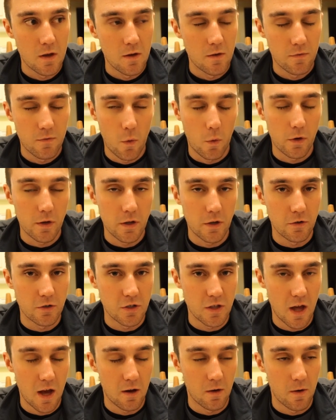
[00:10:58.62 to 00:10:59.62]
four
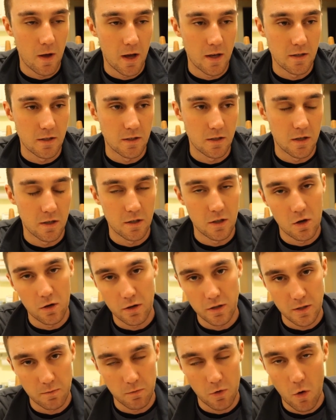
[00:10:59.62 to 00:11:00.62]
years now, as uh, you know,
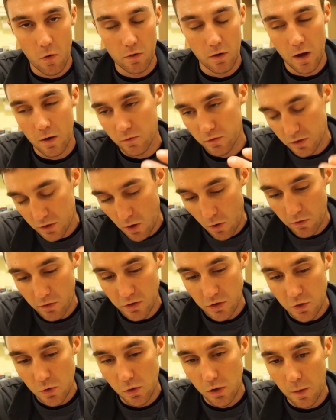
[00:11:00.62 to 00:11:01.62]
because I'm going, I was going to
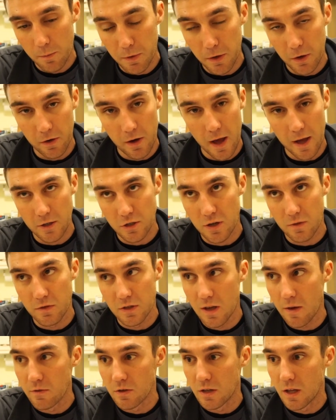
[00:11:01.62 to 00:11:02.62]
school up here, and I actually have
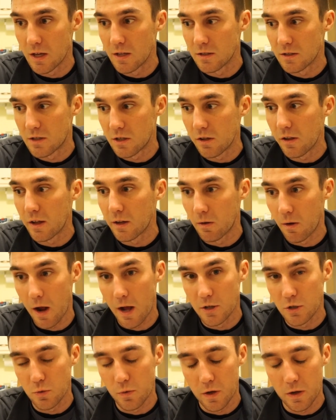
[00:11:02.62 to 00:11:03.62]
seven days until I
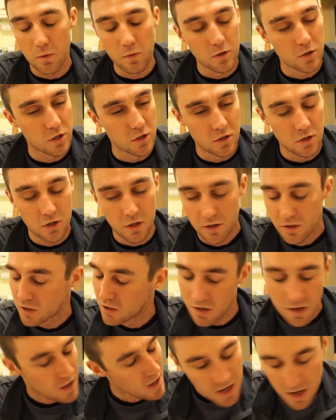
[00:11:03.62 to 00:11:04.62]
graduate, which is
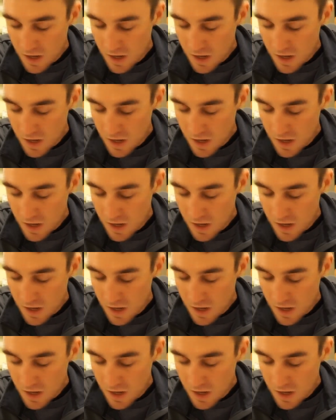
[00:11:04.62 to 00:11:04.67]
just